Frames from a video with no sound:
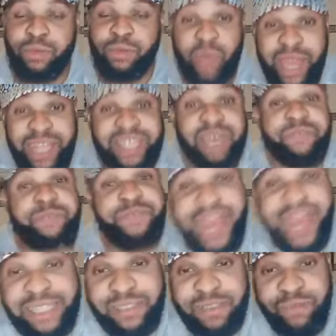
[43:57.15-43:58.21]
wait the
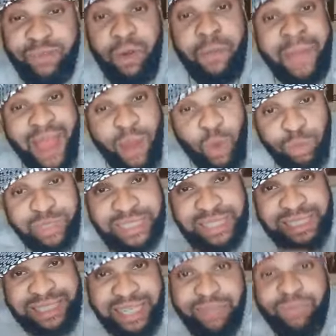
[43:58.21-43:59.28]
facts for my own
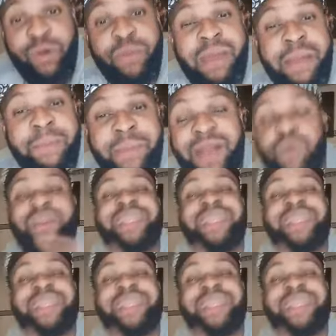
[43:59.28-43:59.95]
children, for my back